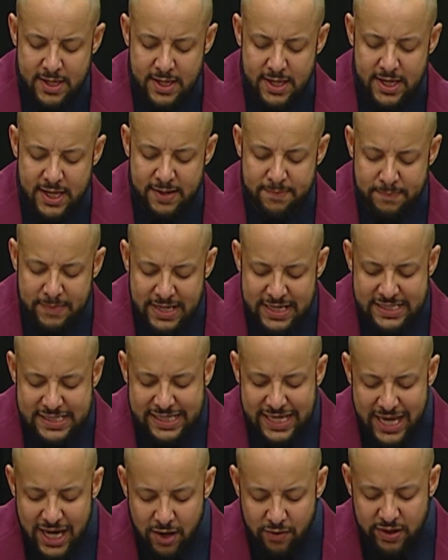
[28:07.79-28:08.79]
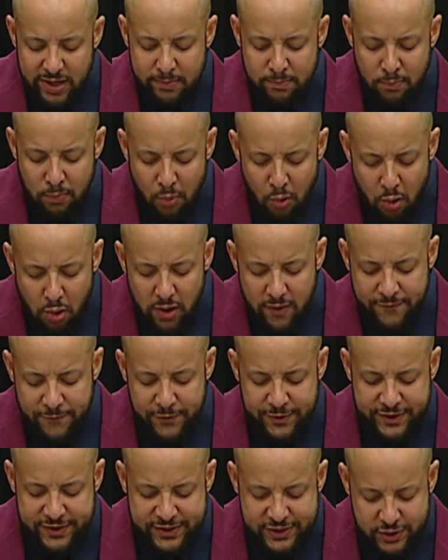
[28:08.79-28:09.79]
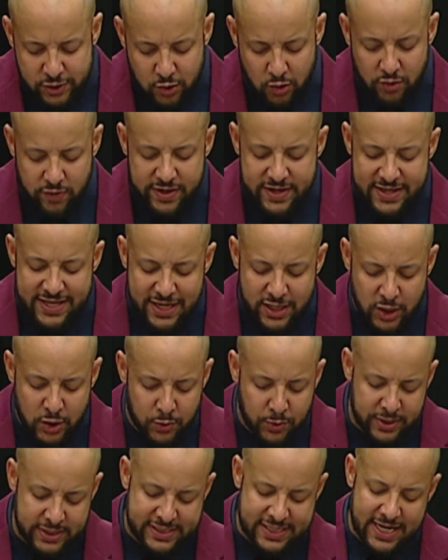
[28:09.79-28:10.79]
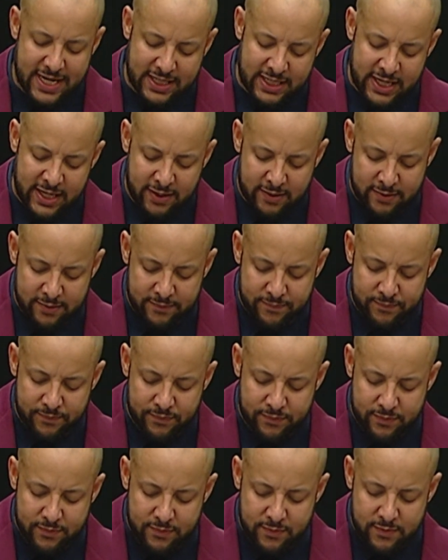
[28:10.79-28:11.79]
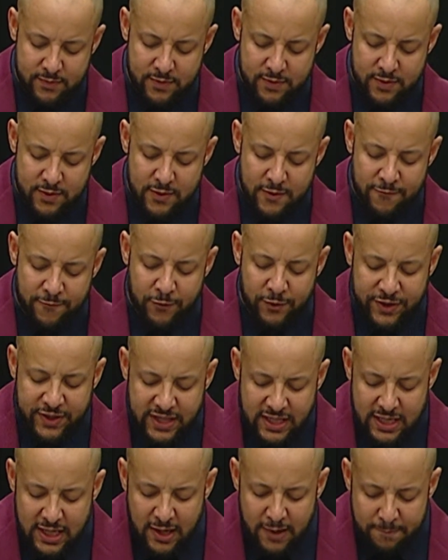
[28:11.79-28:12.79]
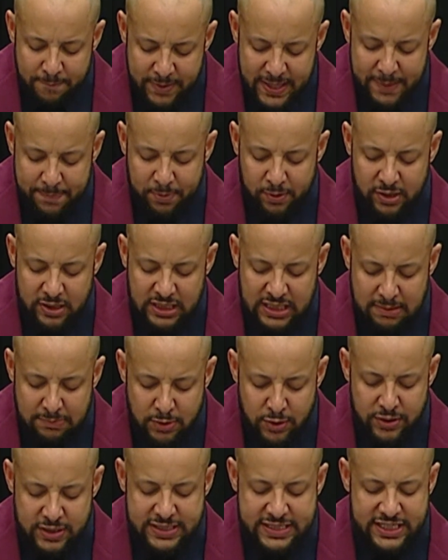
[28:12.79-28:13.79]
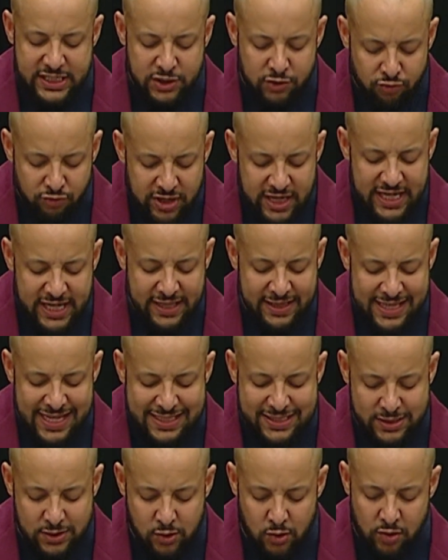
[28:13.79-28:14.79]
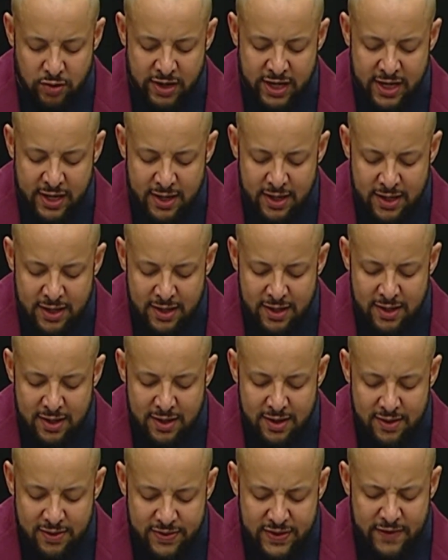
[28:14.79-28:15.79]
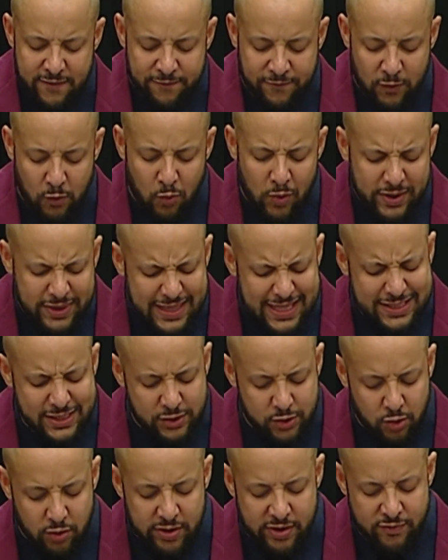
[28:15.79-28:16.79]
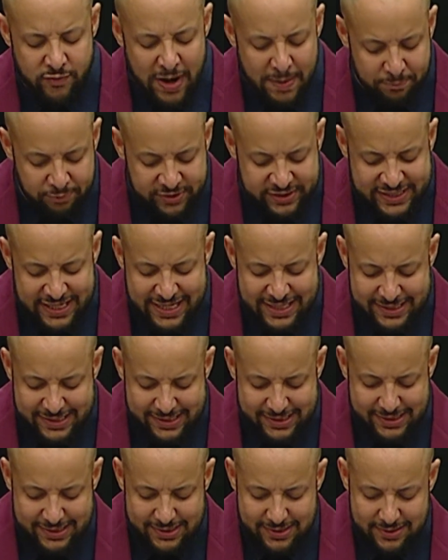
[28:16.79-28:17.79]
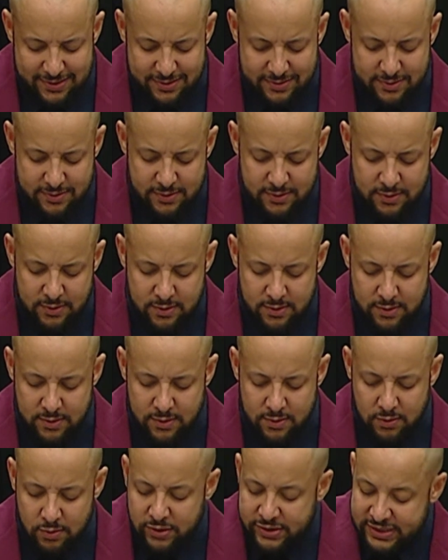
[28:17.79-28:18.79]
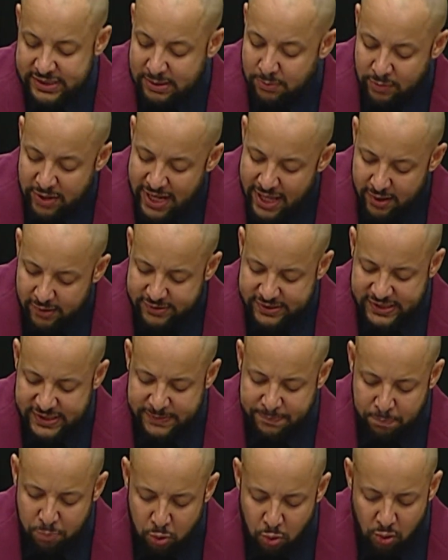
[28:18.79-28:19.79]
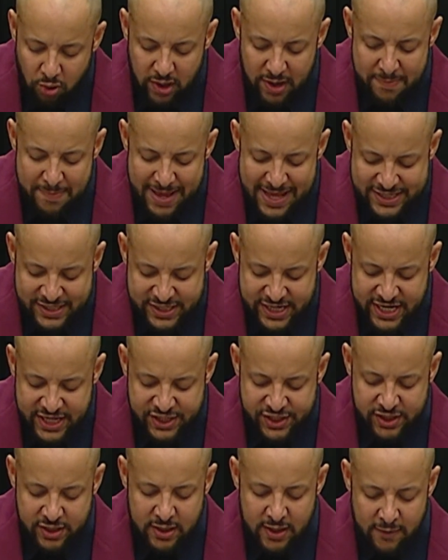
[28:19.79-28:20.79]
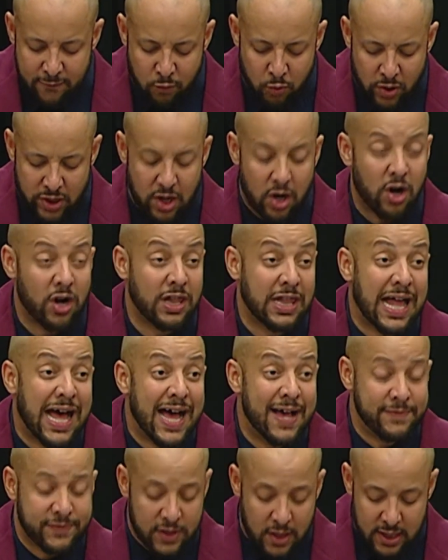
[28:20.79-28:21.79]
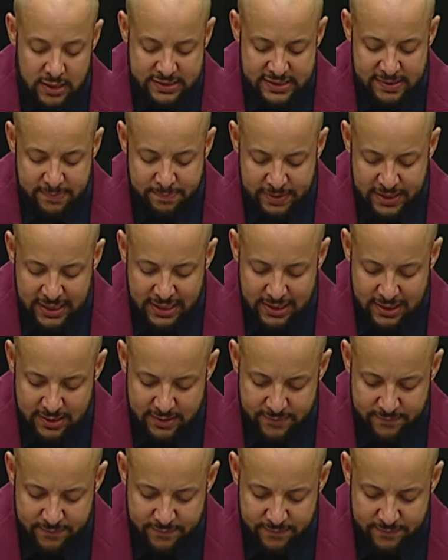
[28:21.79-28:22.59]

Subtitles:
It means caring more for the story that you were telling, for the young people and communities reading that story, than for what that story represents, or someone else's poor imagination of what our lives ought to be.